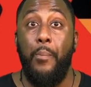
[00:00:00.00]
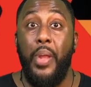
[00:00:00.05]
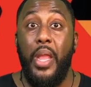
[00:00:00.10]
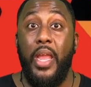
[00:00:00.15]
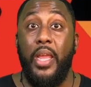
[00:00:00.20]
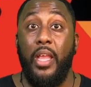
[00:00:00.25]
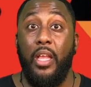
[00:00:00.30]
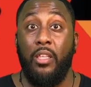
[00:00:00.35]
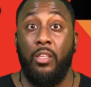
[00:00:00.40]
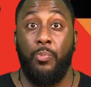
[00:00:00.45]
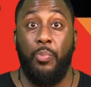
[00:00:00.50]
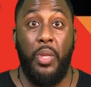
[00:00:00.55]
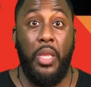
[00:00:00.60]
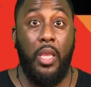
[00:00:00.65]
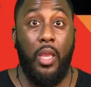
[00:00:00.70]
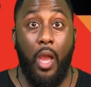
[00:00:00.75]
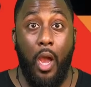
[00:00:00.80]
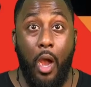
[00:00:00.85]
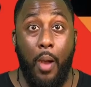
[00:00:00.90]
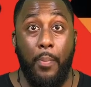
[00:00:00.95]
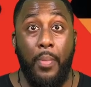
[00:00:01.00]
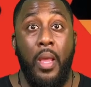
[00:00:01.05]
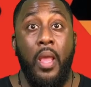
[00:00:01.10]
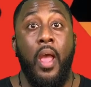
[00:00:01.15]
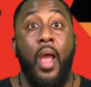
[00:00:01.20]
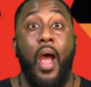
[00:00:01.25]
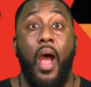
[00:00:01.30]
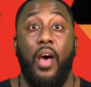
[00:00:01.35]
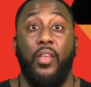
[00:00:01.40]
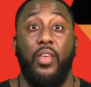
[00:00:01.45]
big it's become,
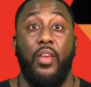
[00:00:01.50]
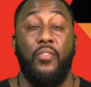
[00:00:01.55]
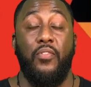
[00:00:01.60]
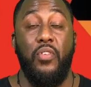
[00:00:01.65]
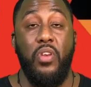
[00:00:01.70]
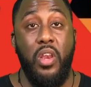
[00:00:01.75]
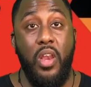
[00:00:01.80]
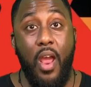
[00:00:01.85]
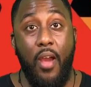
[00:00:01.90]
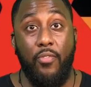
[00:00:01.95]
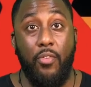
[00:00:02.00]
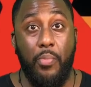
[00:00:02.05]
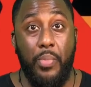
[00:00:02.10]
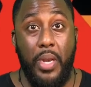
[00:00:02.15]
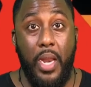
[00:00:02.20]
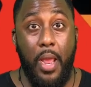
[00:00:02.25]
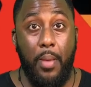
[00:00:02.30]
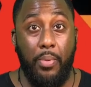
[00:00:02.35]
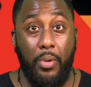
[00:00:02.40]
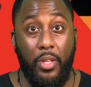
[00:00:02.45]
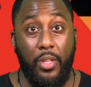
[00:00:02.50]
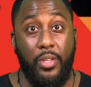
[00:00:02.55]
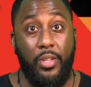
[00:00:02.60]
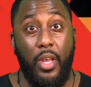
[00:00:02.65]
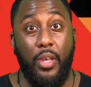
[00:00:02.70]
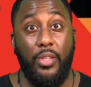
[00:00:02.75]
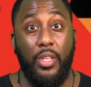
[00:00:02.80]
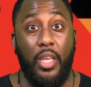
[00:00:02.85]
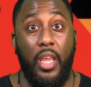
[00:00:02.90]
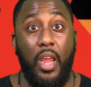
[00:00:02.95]
how they've never been able to
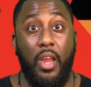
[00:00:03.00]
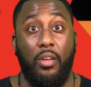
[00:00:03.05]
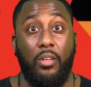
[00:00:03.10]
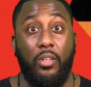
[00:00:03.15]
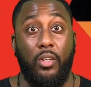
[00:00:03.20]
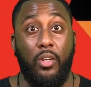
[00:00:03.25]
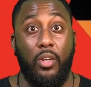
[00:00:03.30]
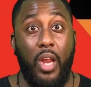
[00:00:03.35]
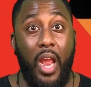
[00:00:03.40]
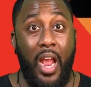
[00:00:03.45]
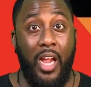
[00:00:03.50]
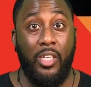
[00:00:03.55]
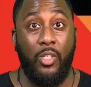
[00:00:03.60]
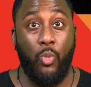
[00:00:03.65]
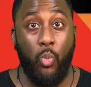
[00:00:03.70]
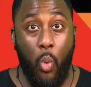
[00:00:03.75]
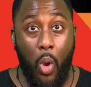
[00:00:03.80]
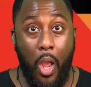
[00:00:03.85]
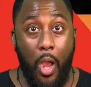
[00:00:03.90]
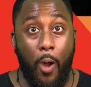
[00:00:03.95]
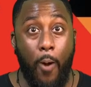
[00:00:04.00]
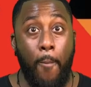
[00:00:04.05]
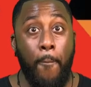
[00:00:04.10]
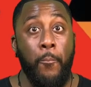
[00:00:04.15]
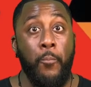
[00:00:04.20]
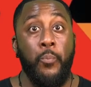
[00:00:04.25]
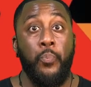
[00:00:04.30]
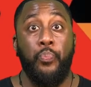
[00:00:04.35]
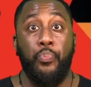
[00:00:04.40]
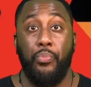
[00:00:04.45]
sell the character as
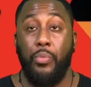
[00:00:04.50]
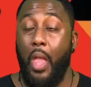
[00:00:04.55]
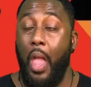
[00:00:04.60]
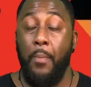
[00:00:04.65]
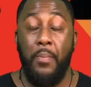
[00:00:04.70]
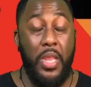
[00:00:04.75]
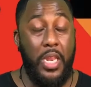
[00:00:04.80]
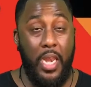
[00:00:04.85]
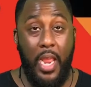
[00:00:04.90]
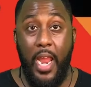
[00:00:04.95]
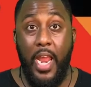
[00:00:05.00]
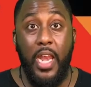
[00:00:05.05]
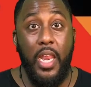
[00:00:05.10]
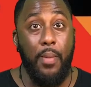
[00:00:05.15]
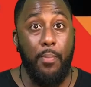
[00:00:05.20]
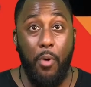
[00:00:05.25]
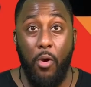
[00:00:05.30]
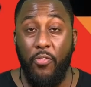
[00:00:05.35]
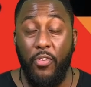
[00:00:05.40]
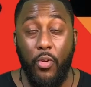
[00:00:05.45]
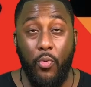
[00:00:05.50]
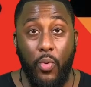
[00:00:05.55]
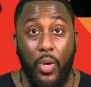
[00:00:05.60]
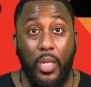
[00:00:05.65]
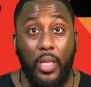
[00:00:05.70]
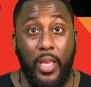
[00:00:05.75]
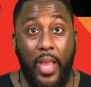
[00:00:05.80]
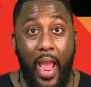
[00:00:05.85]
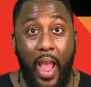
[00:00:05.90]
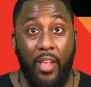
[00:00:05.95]
well. I mean, any movie
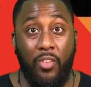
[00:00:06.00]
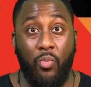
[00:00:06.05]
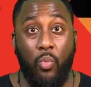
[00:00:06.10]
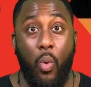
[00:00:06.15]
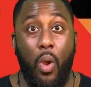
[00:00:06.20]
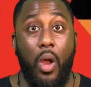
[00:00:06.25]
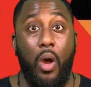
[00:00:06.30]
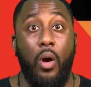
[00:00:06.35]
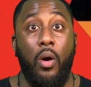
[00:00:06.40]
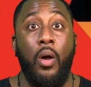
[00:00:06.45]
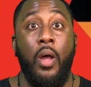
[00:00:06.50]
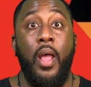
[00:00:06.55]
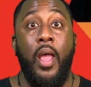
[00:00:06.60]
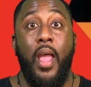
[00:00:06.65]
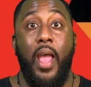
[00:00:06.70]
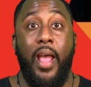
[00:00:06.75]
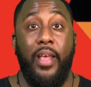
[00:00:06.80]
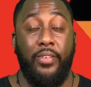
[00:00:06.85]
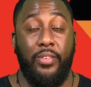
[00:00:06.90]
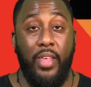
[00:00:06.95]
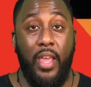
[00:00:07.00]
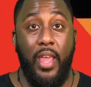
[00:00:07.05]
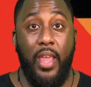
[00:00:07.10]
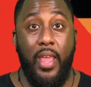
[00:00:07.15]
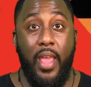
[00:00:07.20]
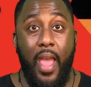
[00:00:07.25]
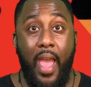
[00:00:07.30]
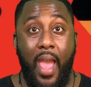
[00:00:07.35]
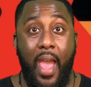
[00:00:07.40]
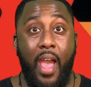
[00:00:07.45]
really as well as
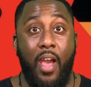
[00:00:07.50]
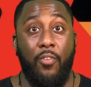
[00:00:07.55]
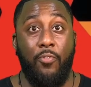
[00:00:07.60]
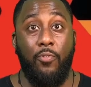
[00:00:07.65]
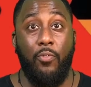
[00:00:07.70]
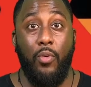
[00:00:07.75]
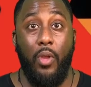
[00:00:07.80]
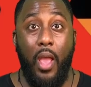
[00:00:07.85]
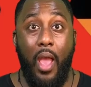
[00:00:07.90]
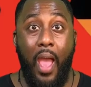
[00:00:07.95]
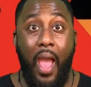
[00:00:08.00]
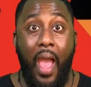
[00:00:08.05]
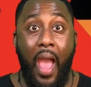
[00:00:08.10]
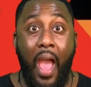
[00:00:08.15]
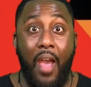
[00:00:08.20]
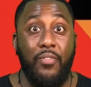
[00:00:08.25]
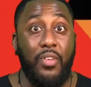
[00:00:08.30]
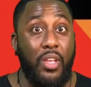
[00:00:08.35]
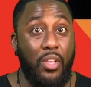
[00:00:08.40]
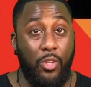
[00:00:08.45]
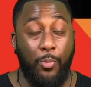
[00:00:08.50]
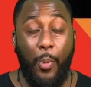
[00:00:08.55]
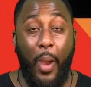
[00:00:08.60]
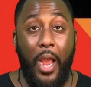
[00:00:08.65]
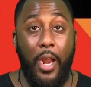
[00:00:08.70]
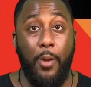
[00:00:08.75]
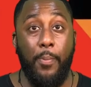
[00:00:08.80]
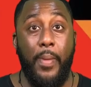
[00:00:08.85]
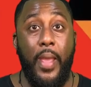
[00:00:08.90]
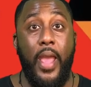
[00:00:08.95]
they have having
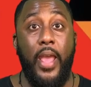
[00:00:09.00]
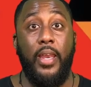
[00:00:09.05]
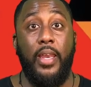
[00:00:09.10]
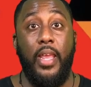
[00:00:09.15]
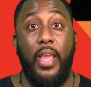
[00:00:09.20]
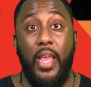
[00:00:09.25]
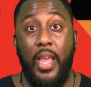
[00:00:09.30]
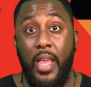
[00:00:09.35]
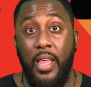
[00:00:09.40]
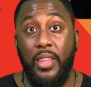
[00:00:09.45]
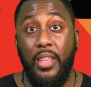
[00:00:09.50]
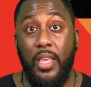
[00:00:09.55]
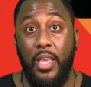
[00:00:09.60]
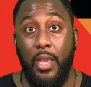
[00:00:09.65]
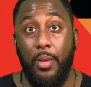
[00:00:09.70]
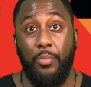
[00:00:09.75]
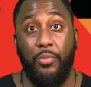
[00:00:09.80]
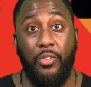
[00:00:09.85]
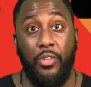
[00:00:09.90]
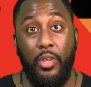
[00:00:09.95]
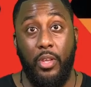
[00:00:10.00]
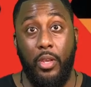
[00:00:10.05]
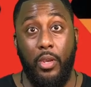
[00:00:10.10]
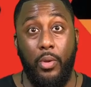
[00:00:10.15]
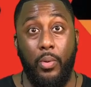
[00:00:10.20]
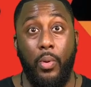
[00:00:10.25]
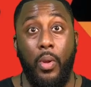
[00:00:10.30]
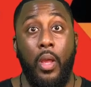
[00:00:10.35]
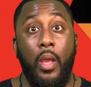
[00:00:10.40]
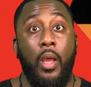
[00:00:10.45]
Spider-Man in the
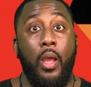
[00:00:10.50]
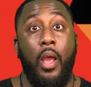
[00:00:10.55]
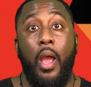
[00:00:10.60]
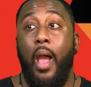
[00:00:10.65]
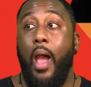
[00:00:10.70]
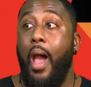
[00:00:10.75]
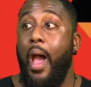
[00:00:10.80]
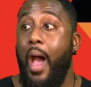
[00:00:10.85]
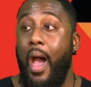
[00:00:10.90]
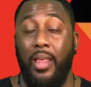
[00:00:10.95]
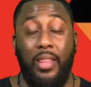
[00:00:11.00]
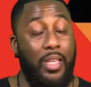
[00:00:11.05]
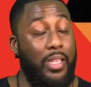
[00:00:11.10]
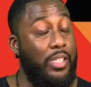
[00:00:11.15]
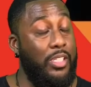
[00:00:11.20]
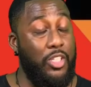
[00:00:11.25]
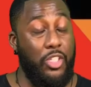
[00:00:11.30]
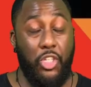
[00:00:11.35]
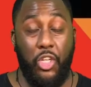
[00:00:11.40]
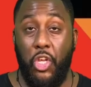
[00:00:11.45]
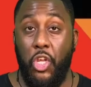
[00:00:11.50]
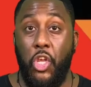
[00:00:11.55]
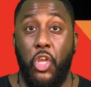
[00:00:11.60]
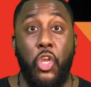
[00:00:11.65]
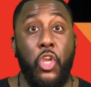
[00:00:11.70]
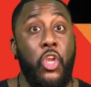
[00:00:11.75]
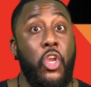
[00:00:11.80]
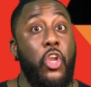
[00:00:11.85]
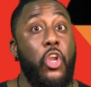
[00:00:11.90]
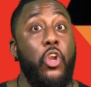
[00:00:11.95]
MCU. I think this is a
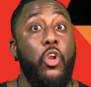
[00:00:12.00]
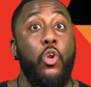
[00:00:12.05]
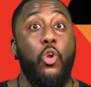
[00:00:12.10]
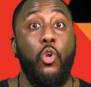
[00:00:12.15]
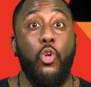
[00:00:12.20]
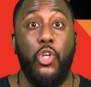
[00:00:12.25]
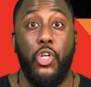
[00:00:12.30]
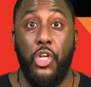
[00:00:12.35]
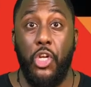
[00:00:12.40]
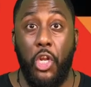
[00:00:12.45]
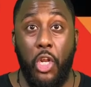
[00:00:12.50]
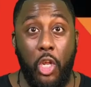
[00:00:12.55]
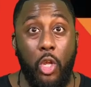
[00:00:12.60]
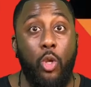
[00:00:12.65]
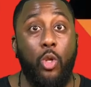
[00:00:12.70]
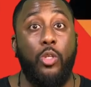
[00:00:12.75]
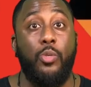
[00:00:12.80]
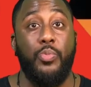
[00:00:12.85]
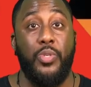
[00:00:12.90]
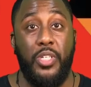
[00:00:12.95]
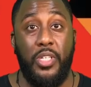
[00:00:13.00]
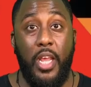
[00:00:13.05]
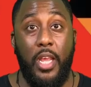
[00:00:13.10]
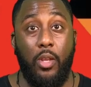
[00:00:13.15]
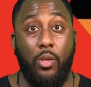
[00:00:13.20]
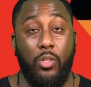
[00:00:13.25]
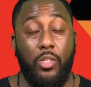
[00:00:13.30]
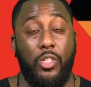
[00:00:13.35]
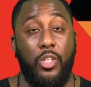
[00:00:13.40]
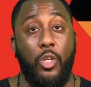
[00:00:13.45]
huge, huge
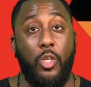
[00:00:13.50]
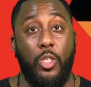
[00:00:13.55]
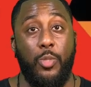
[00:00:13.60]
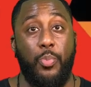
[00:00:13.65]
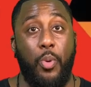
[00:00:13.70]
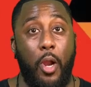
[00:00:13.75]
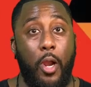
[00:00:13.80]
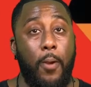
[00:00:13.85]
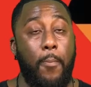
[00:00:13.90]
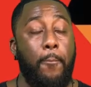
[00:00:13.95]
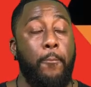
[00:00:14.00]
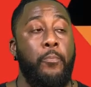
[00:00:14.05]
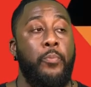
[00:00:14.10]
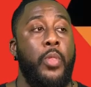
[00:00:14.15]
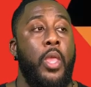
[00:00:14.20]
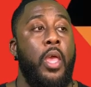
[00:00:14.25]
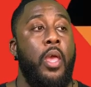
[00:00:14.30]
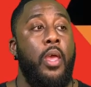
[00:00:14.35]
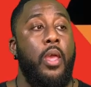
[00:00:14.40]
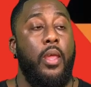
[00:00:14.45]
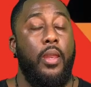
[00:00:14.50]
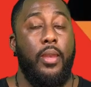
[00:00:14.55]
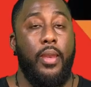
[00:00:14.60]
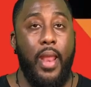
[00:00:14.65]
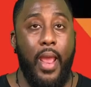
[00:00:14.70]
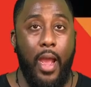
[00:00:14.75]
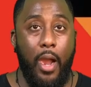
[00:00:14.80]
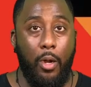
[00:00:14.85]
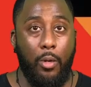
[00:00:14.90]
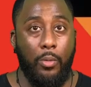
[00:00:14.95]
mistake on Sony's part.
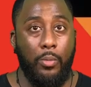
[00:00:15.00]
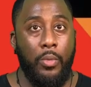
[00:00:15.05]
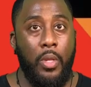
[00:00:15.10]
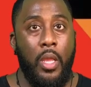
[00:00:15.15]
Now,